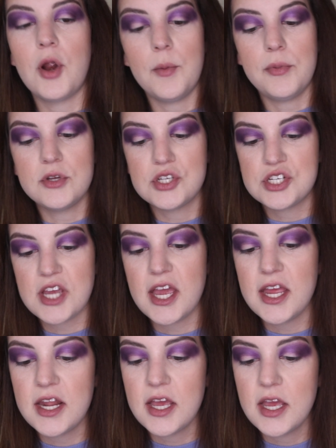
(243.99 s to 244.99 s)
purple
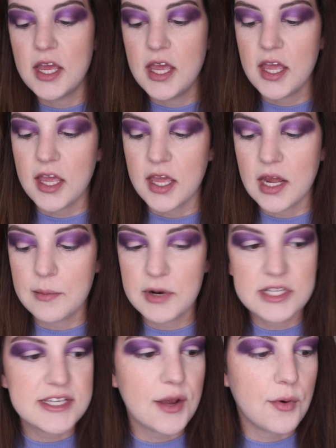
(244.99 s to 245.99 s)
shade. And I'm
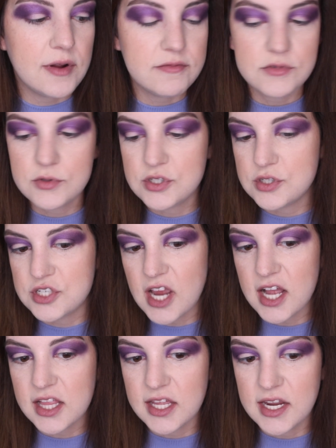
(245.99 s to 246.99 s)
going to take one of
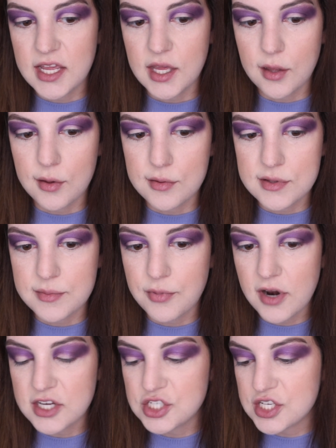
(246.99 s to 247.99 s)
Jaclyn Hill's
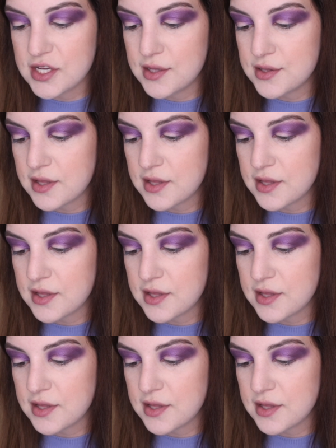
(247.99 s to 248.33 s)
brushes.